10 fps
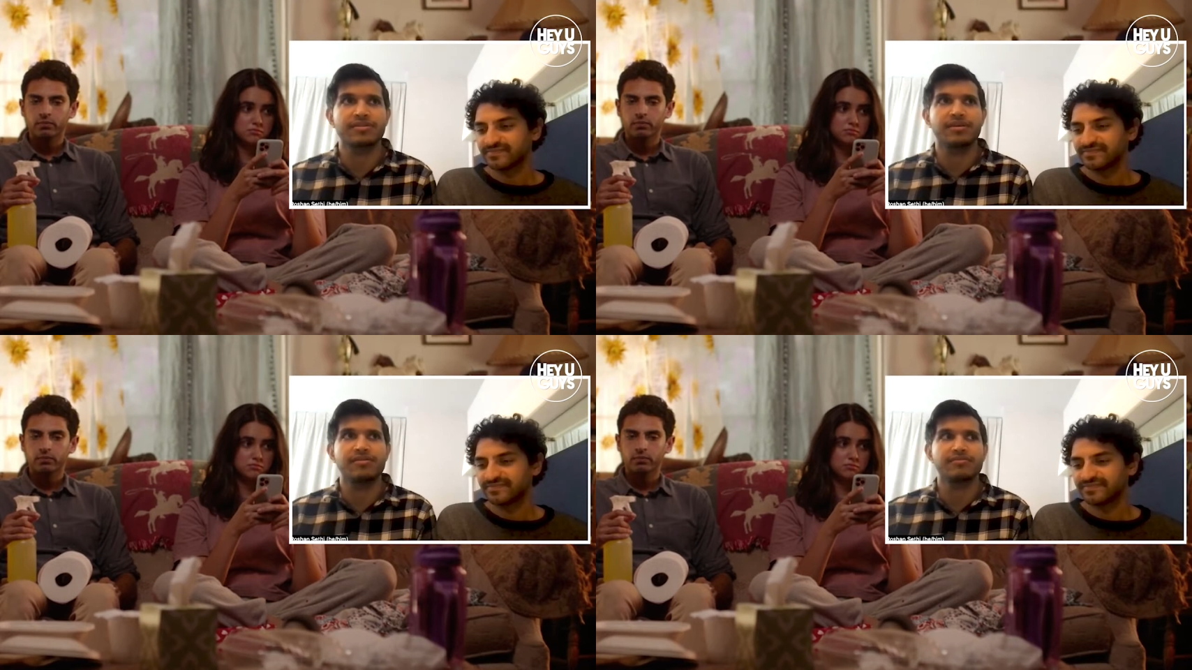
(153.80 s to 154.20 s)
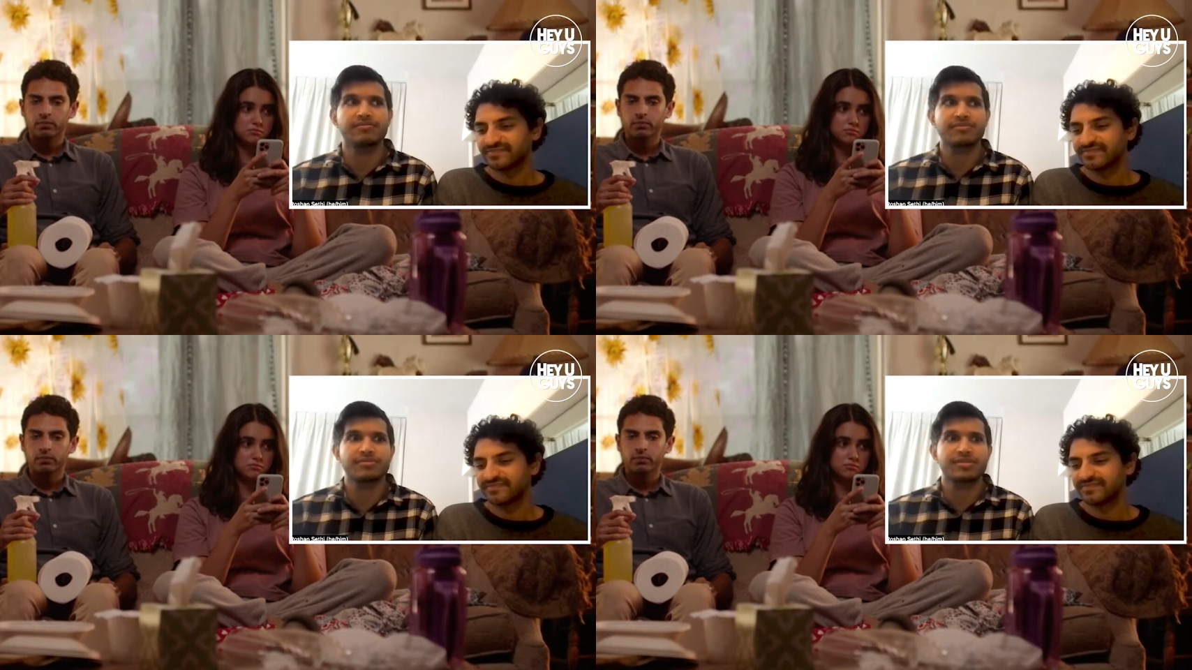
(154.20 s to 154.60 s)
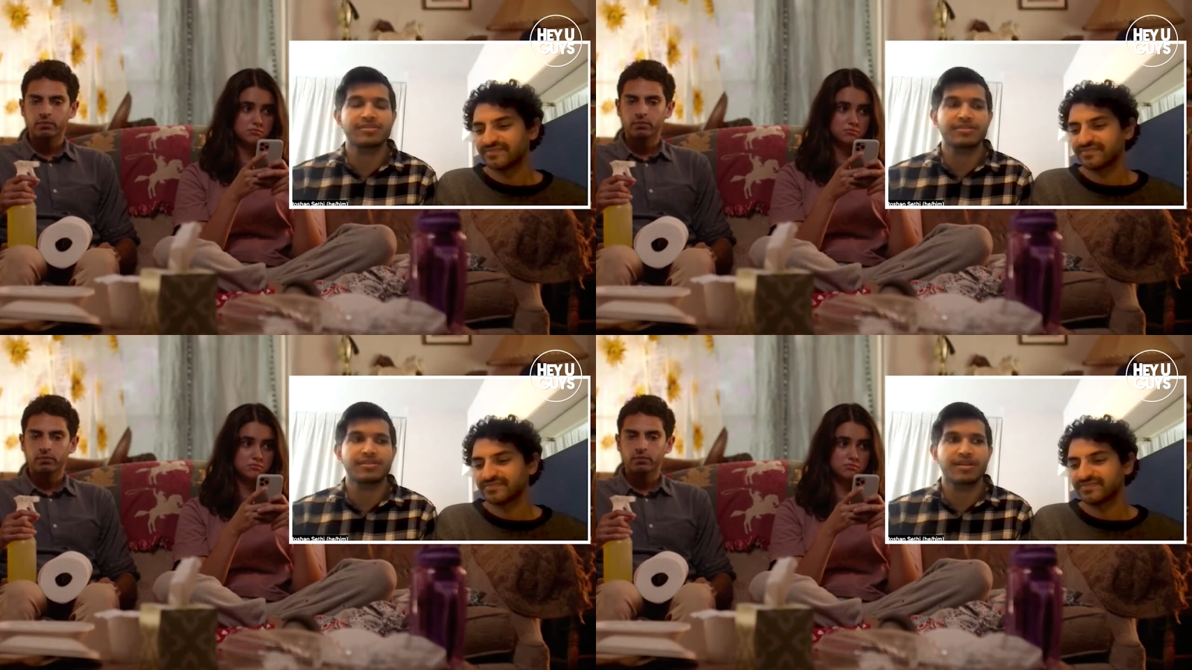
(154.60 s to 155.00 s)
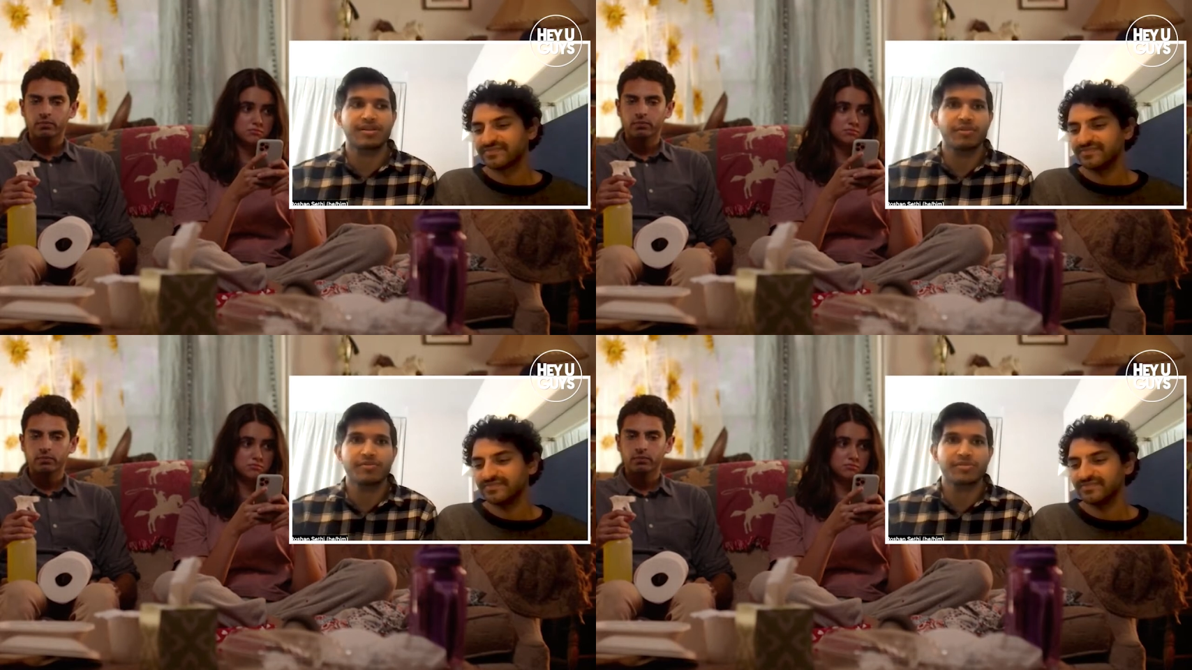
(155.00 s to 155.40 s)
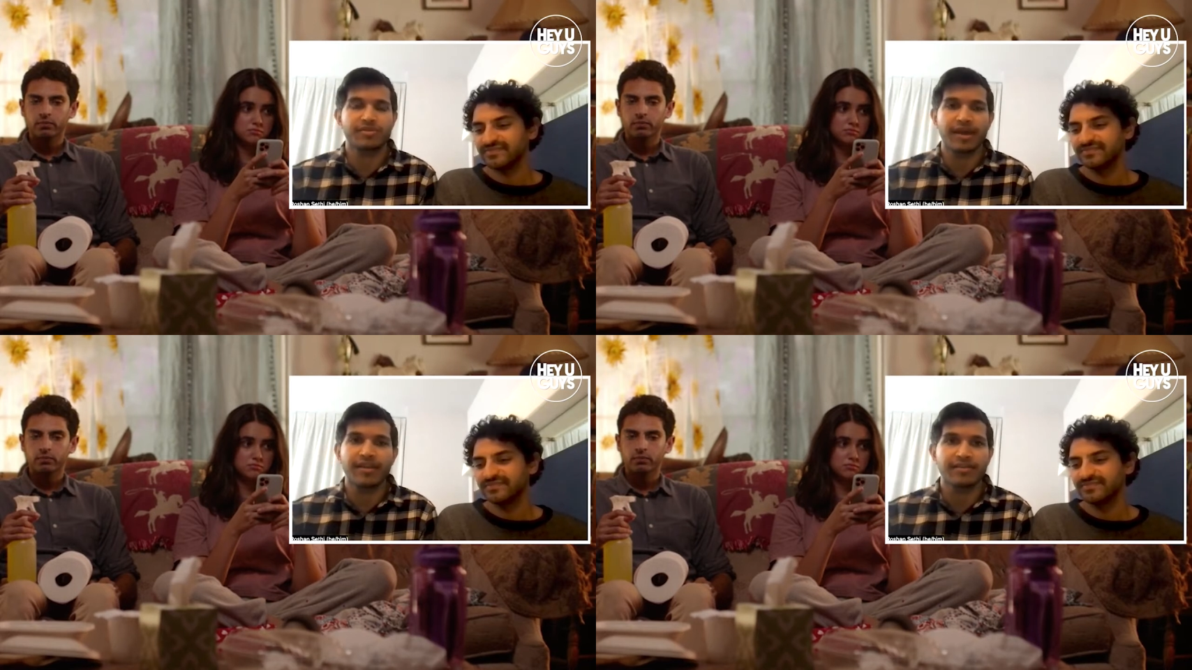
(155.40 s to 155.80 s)
Speaker 1: you know there was like nobody was
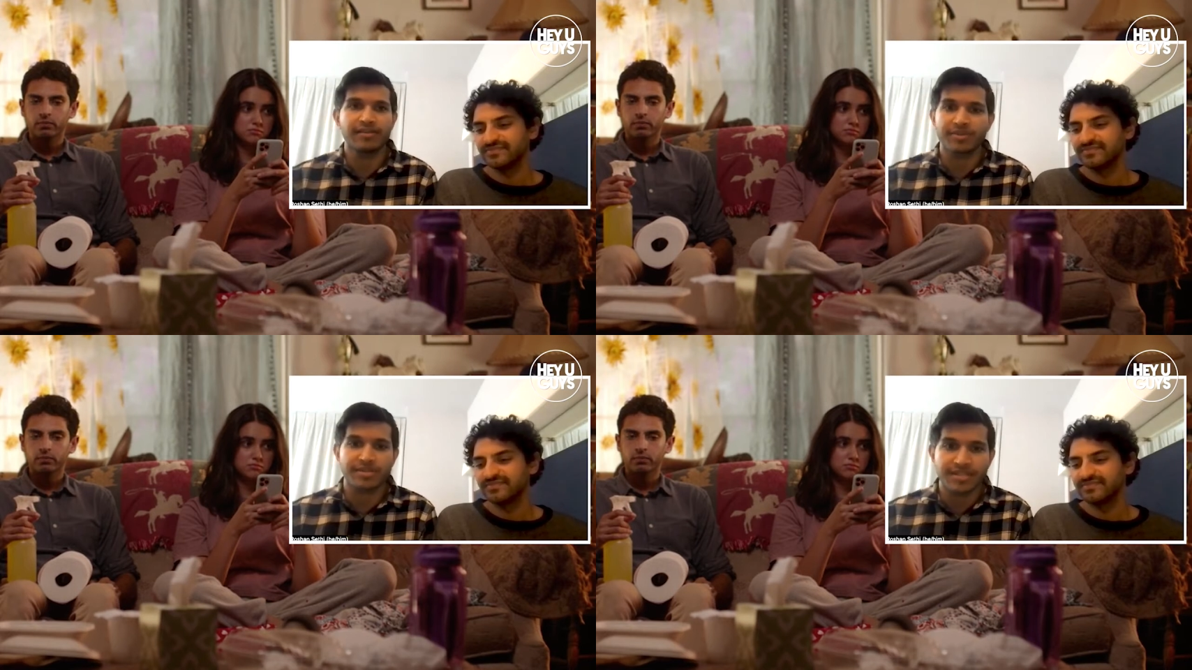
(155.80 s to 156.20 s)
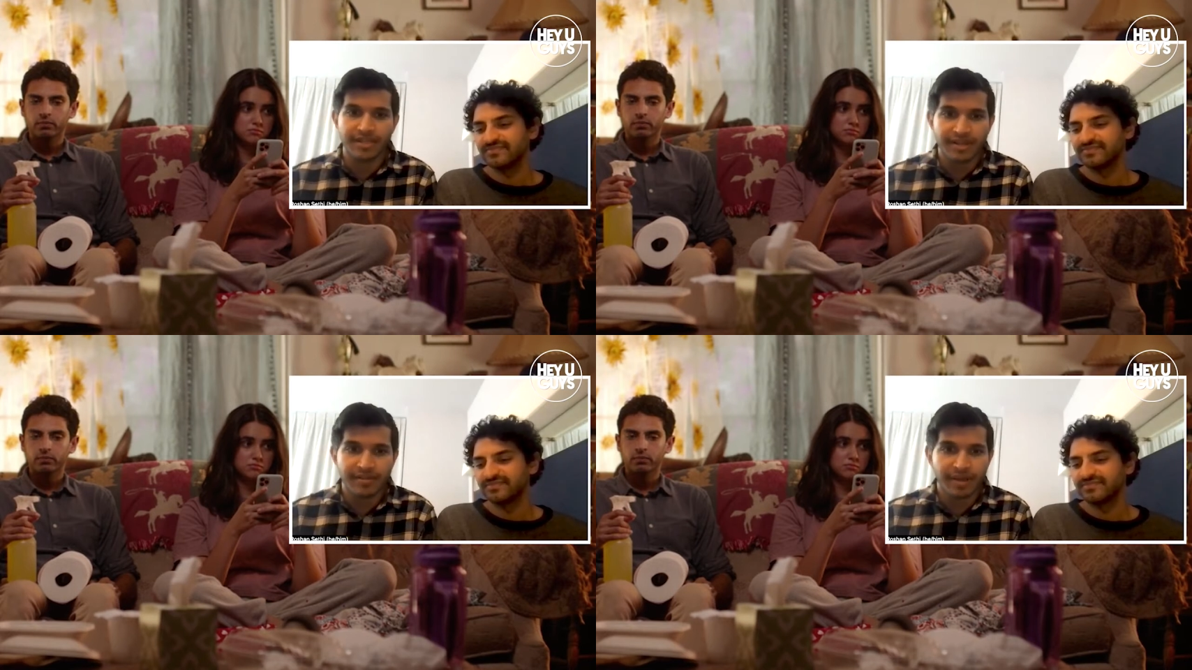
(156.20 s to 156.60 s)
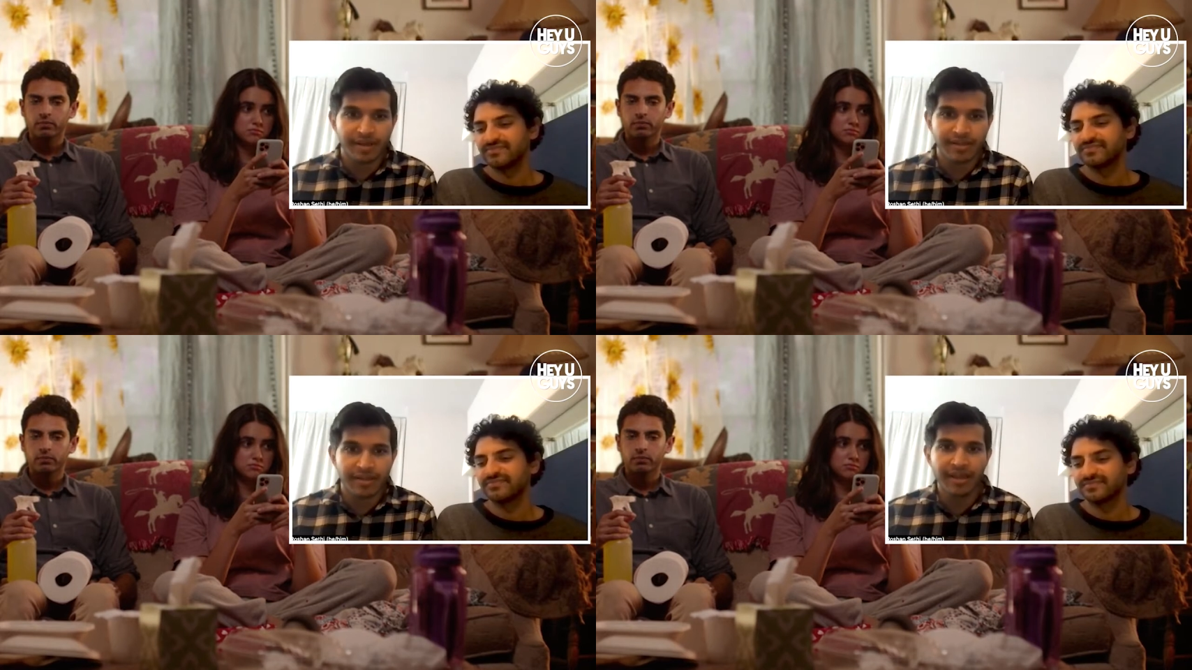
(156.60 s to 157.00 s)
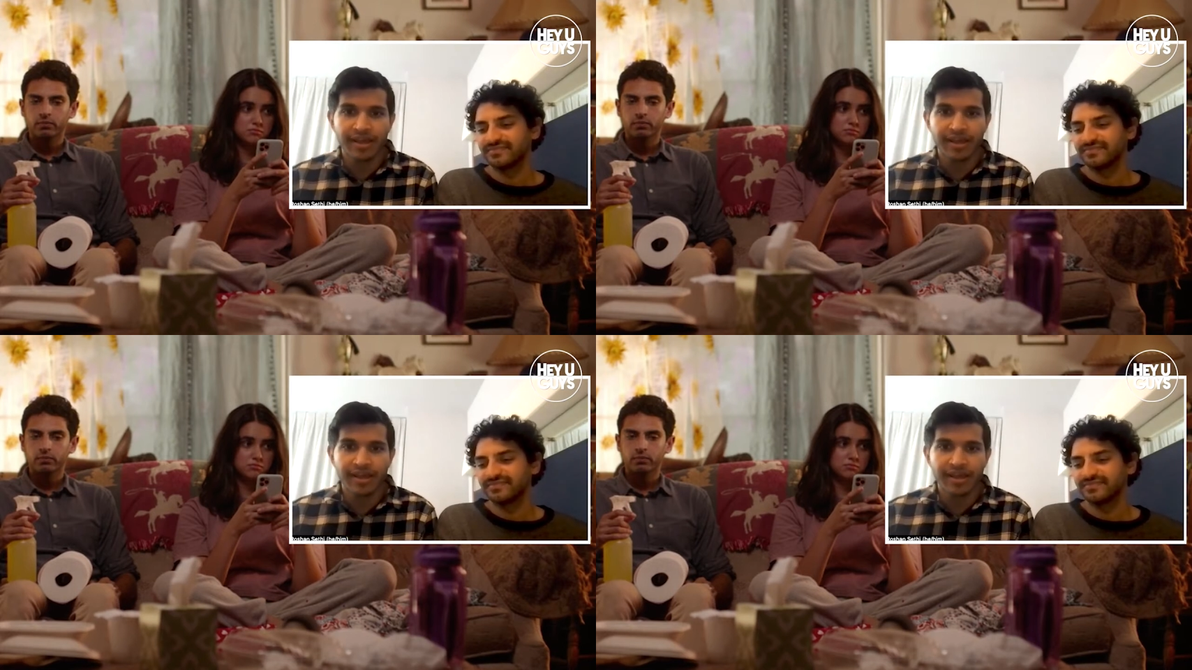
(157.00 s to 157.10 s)
doing anything. You weren't seeing anybody.